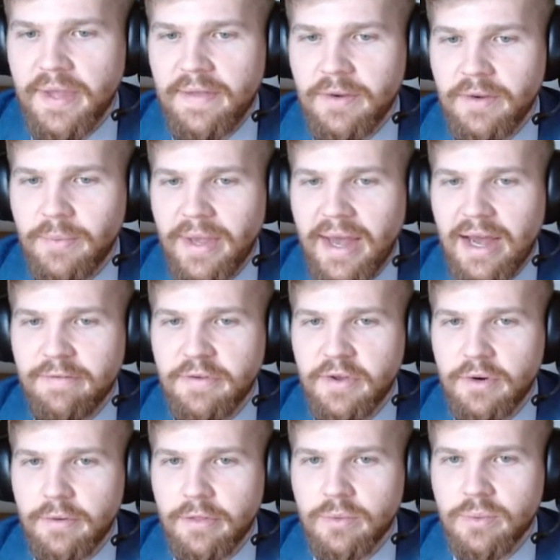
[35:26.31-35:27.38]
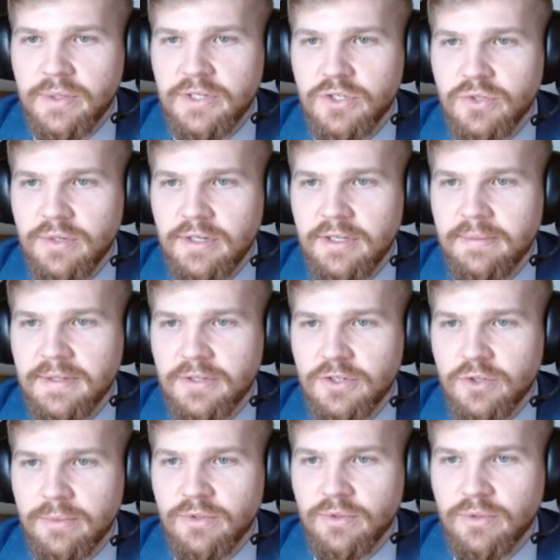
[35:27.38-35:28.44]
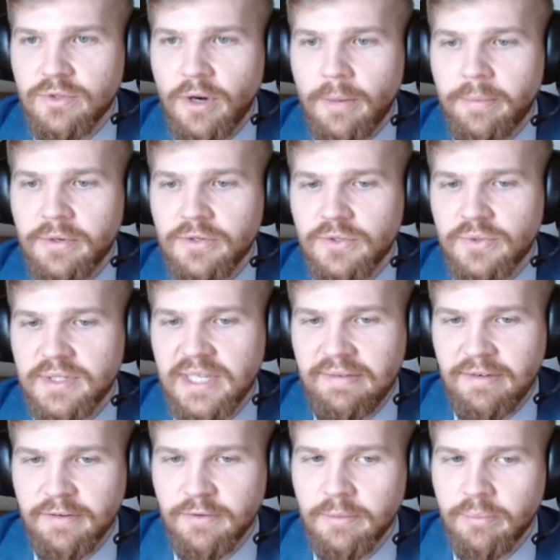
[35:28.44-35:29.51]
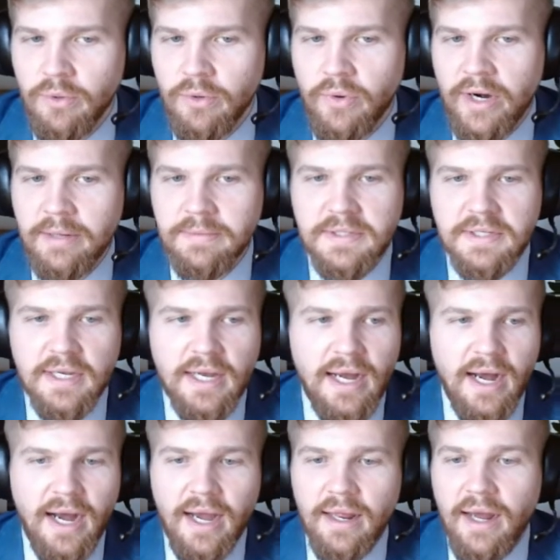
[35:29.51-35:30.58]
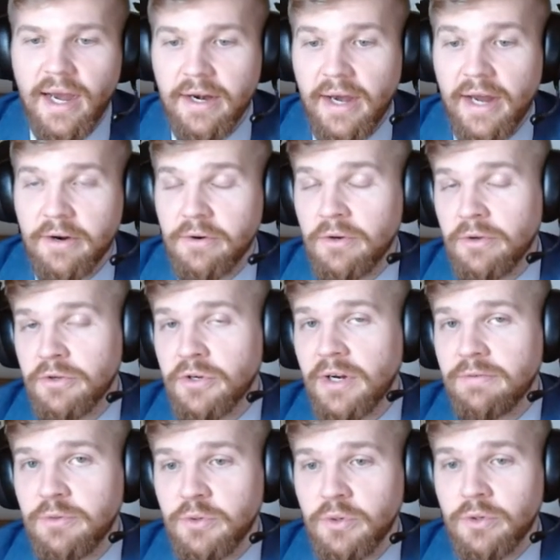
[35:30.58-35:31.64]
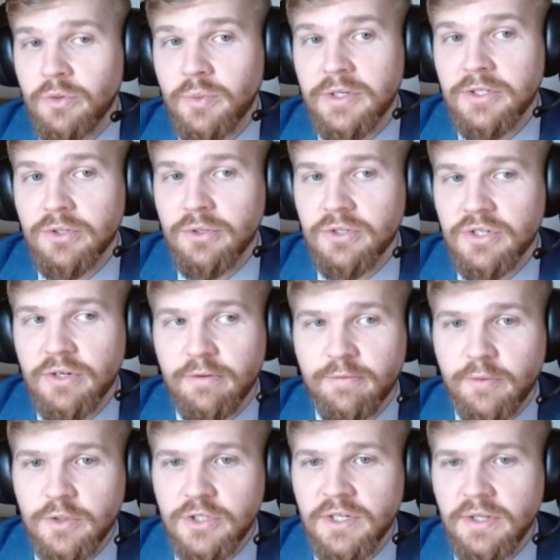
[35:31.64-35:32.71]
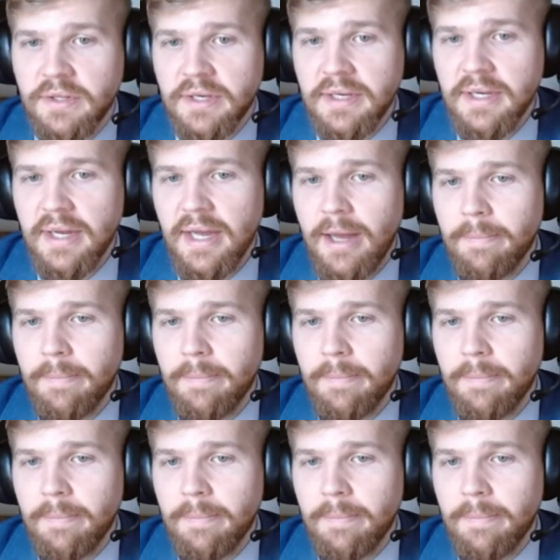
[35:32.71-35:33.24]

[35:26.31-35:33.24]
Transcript: And then we have here three streams and streams for entrepreneurs. So seven different programs. I, I, I don't know. You're going to have to do your own research, unfortunately.